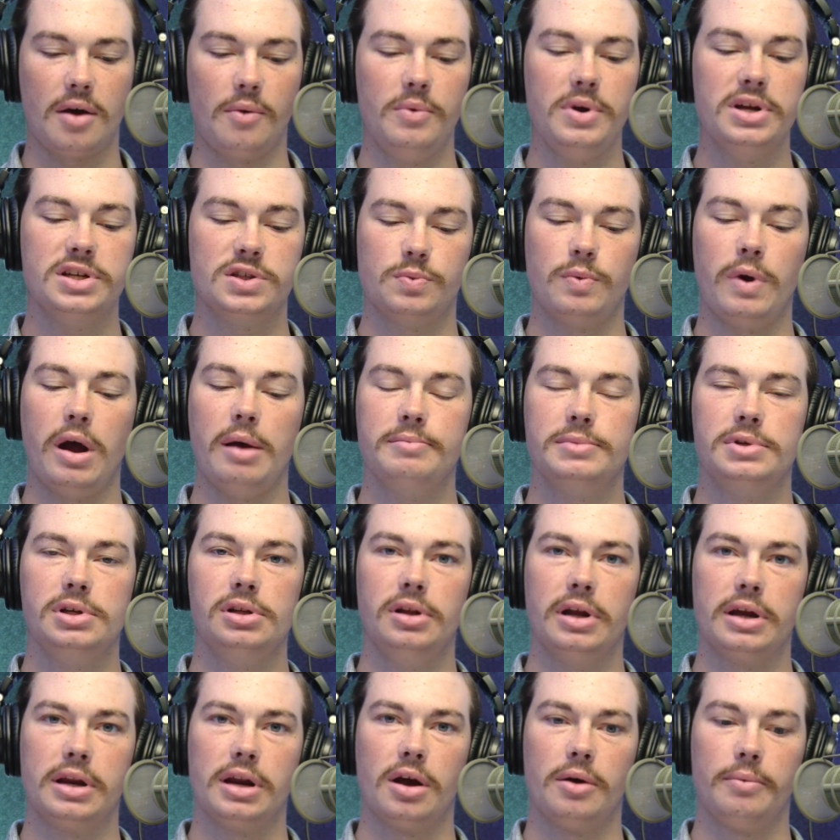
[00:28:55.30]
We swept
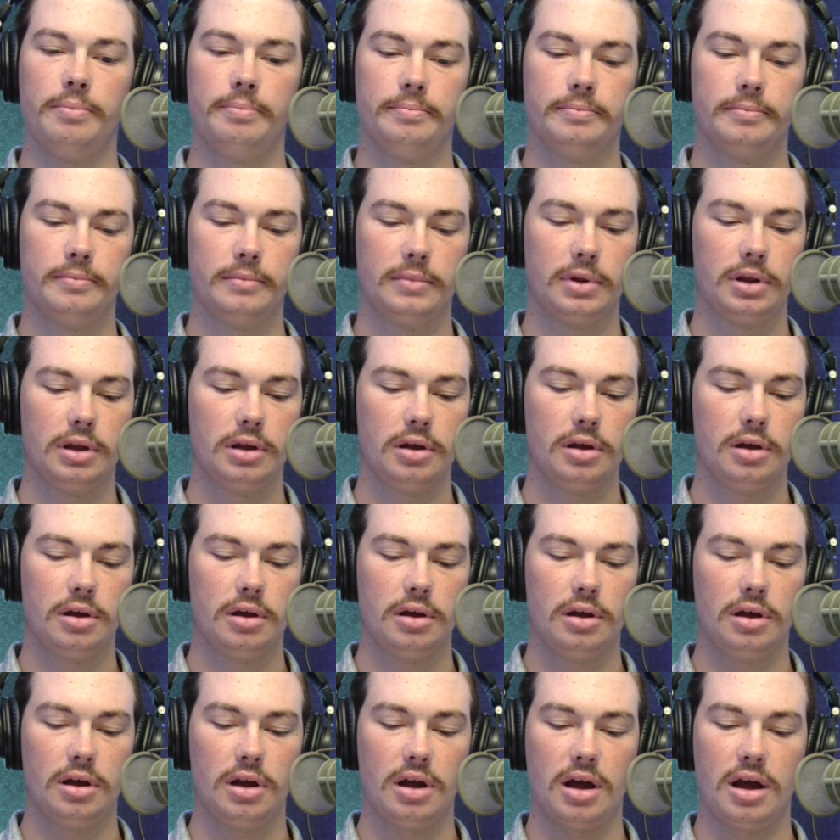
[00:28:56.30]
Toledo.
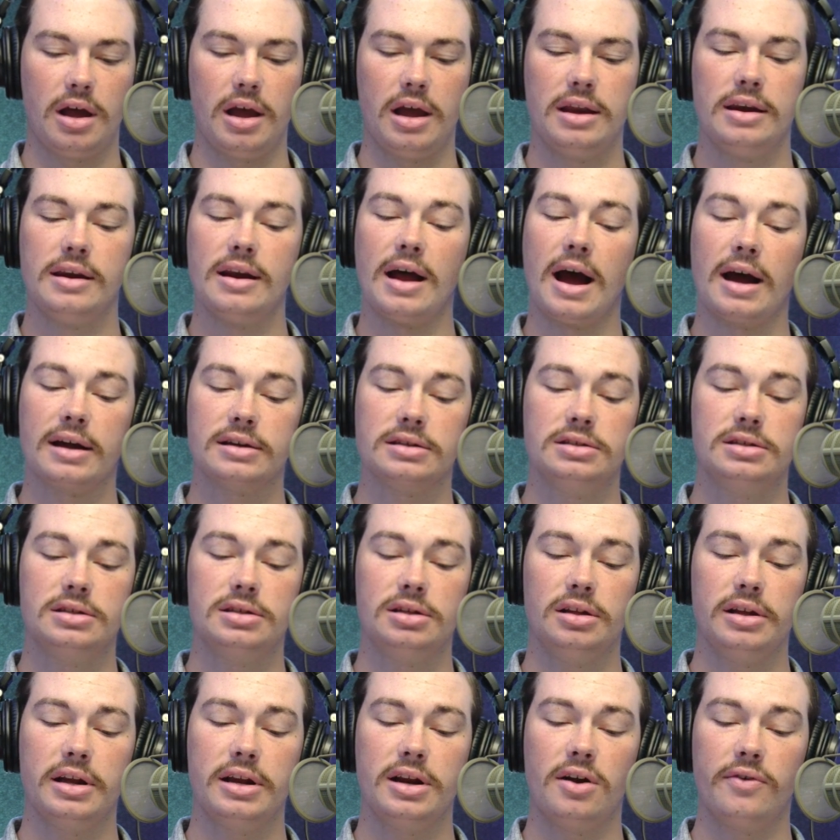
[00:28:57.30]
It knocked
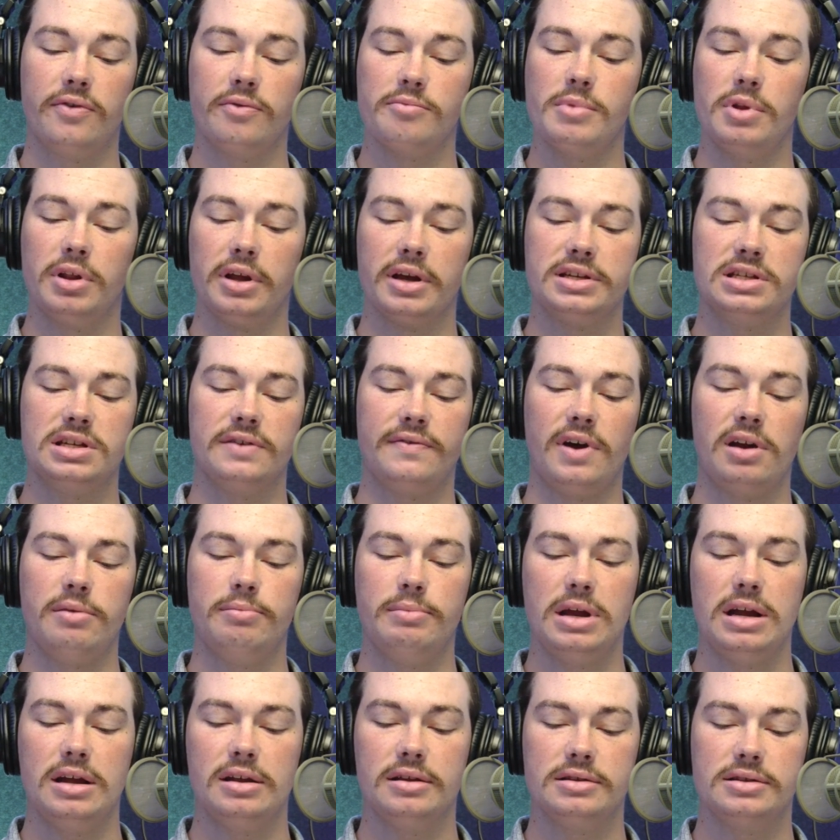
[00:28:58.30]
Toledo from the list of
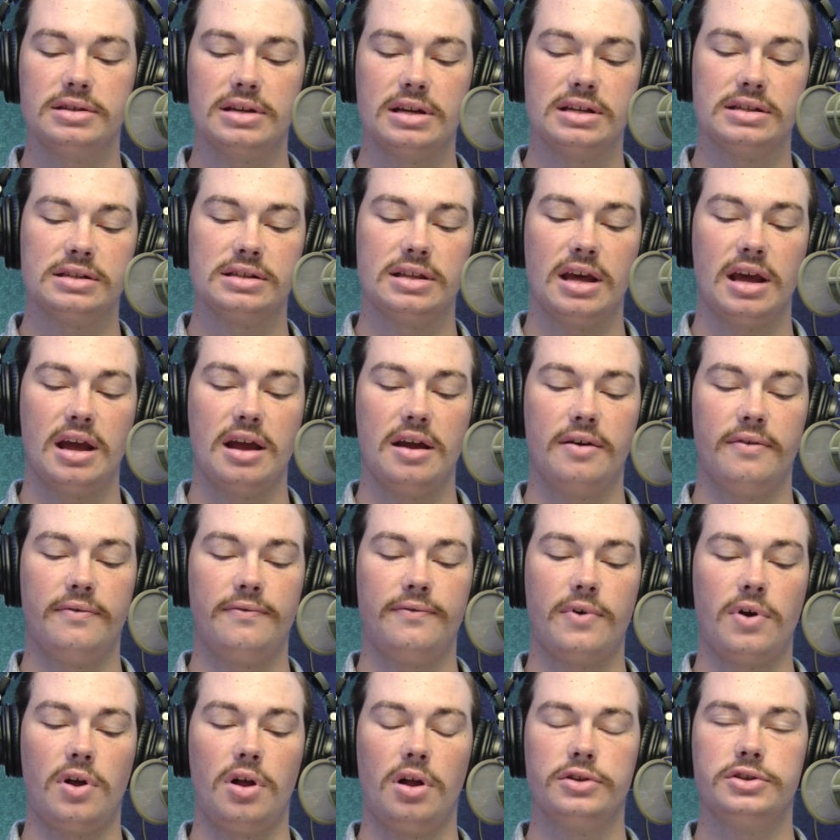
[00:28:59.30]
unbeatens as they
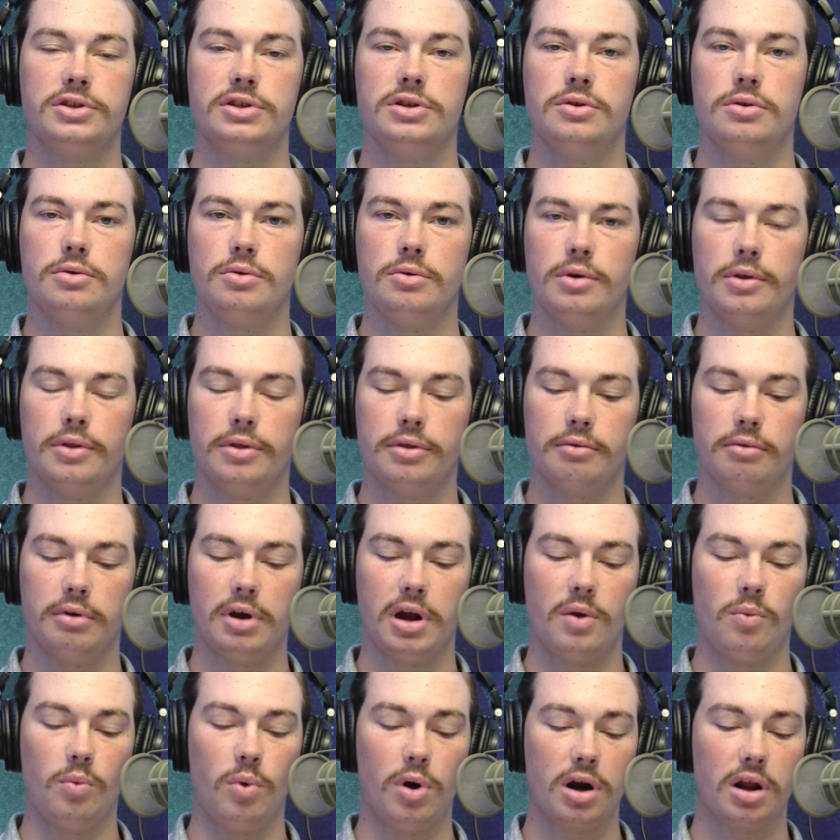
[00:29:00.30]
fall to
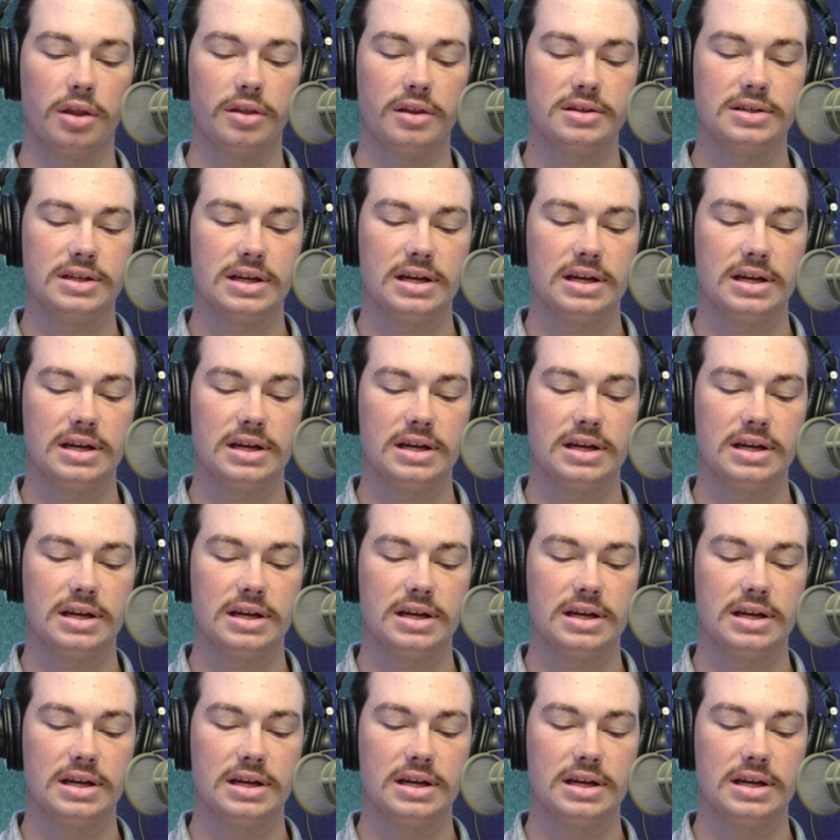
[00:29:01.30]
3-1 on the